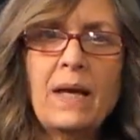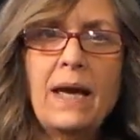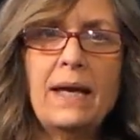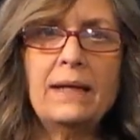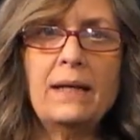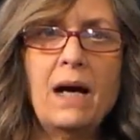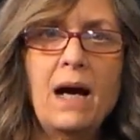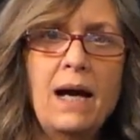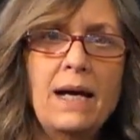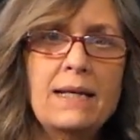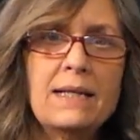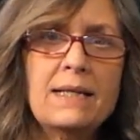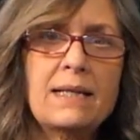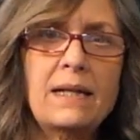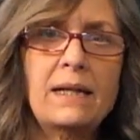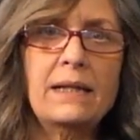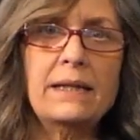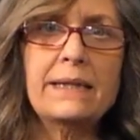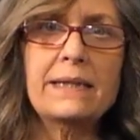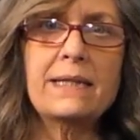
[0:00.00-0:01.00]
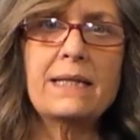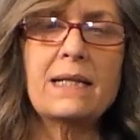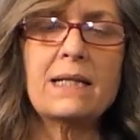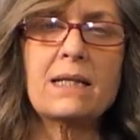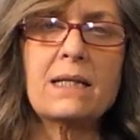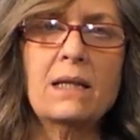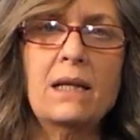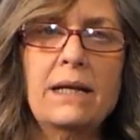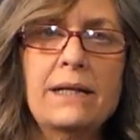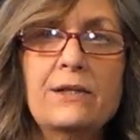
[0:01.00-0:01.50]
And I said I
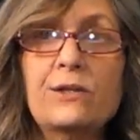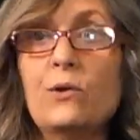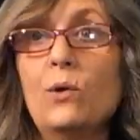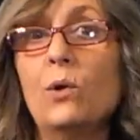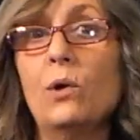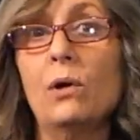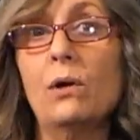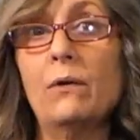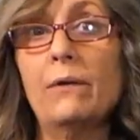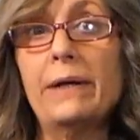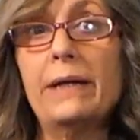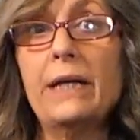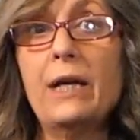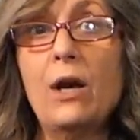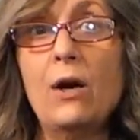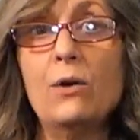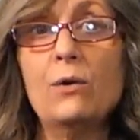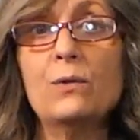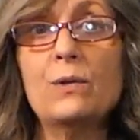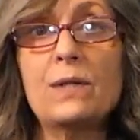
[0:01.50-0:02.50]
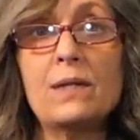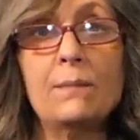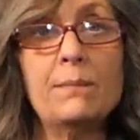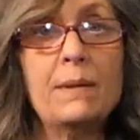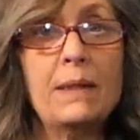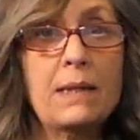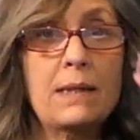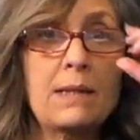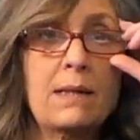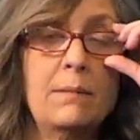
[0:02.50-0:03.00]
disliked or already owned
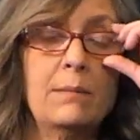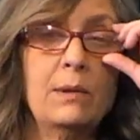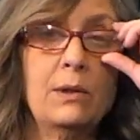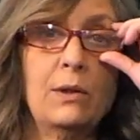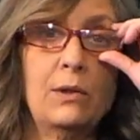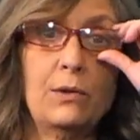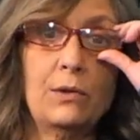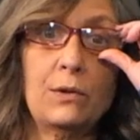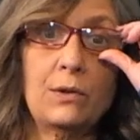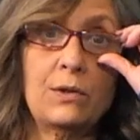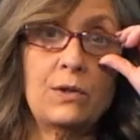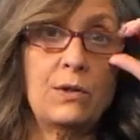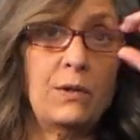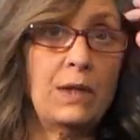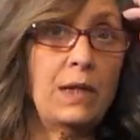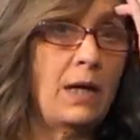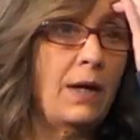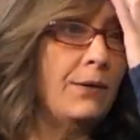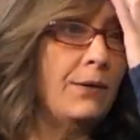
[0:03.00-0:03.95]
something similar to the